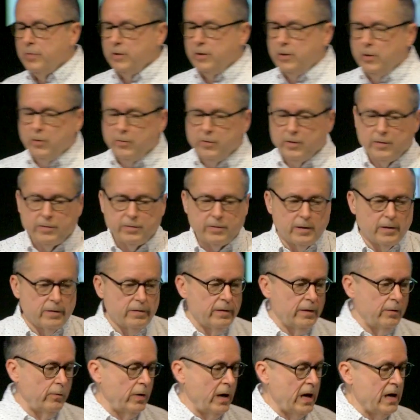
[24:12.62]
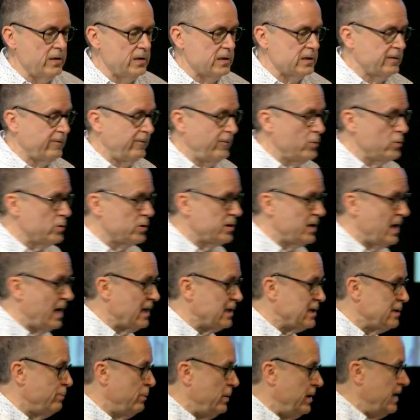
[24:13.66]
that they had this first
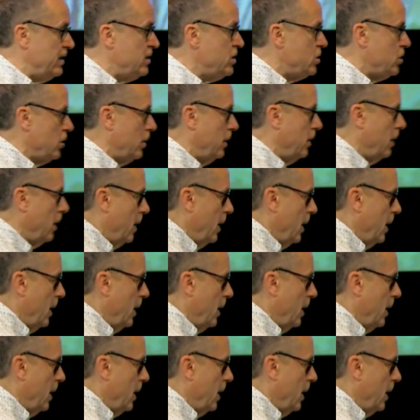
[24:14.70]
expedition.